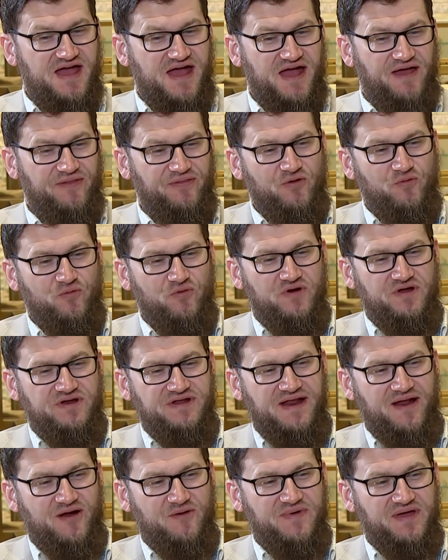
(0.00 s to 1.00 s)
And the word
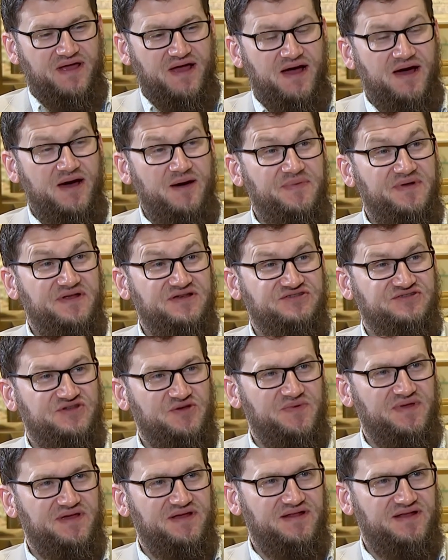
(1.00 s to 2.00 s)
in Arabic, abir
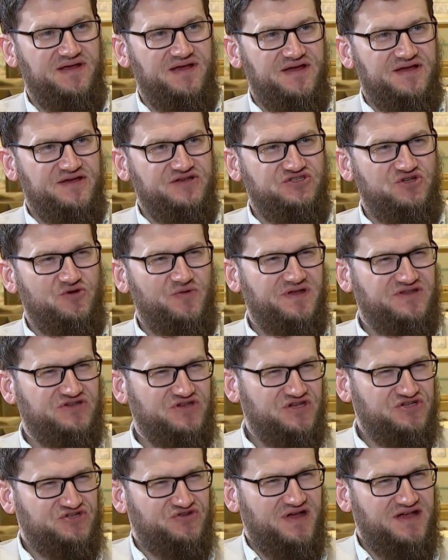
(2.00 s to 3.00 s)
as-sabil, so
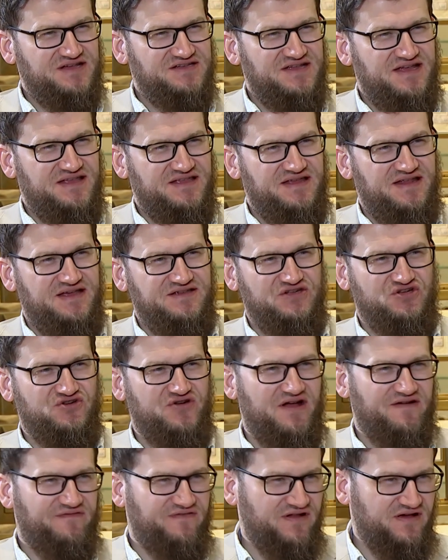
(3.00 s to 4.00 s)
it's translated as a
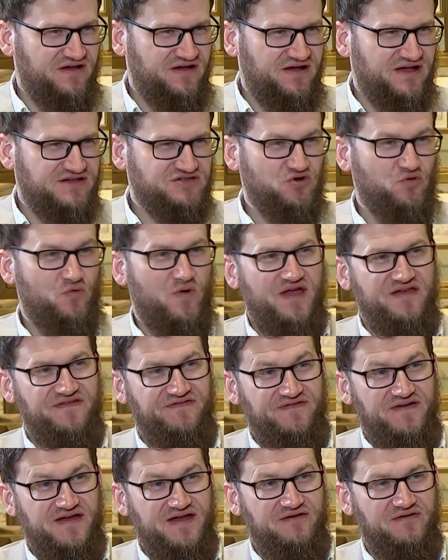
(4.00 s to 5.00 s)
traveler, as a
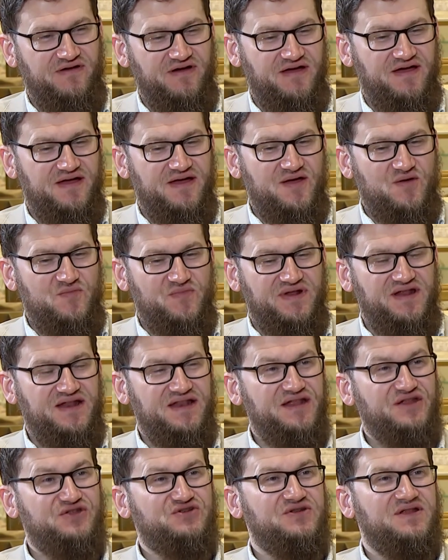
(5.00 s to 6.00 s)
wayfarer, but it
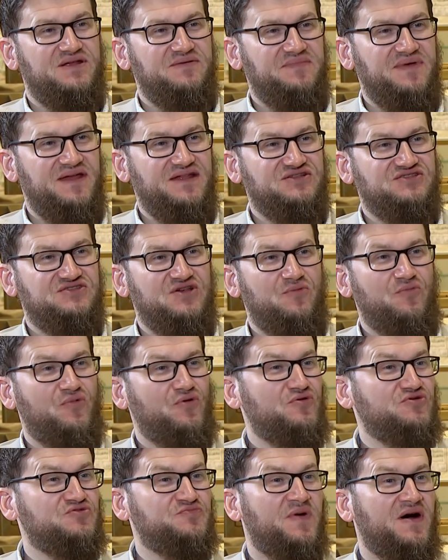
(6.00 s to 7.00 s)
literally means
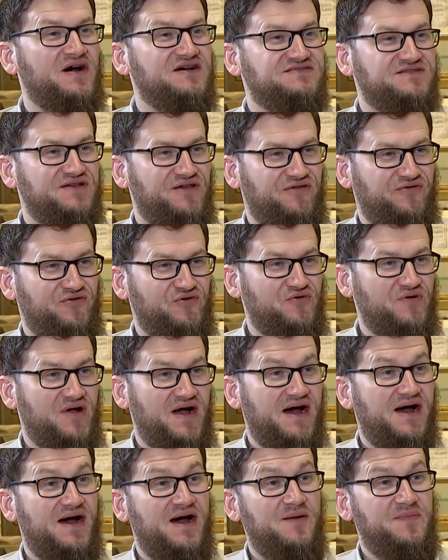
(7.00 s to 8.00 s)
someone who's passing through.
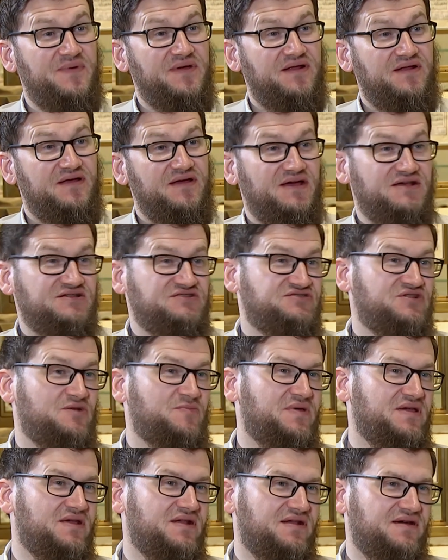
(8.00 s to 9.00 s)
Abir
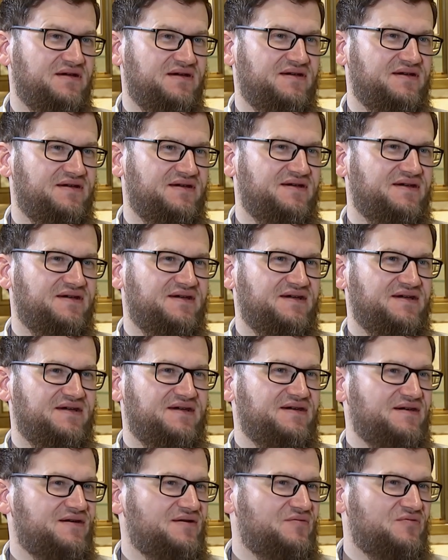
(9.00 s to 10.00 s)
as-sabil.
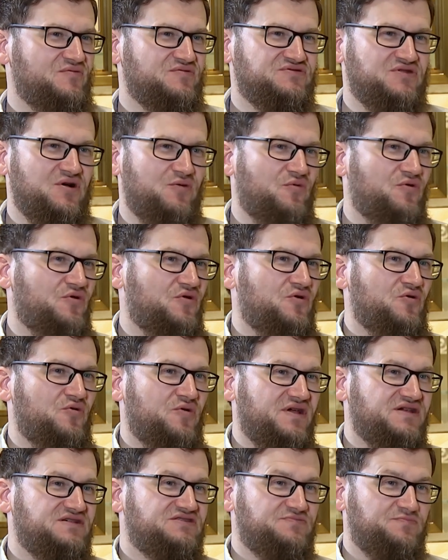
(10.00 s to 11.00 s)
Someone who
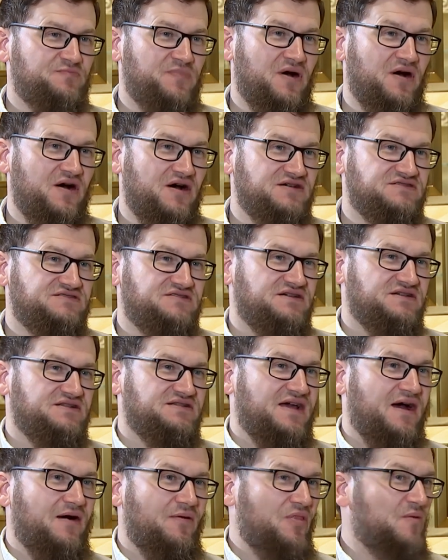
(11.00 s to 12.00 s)
is passing
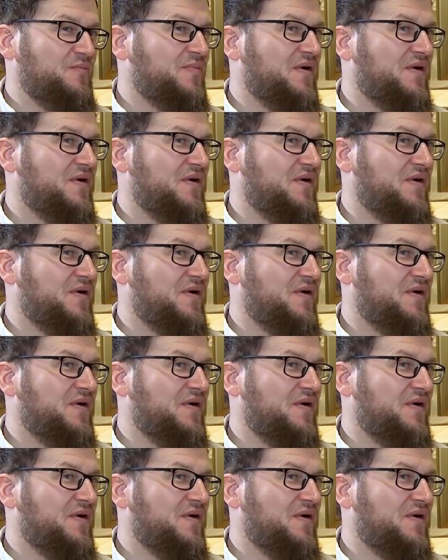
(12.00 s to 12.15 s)
down the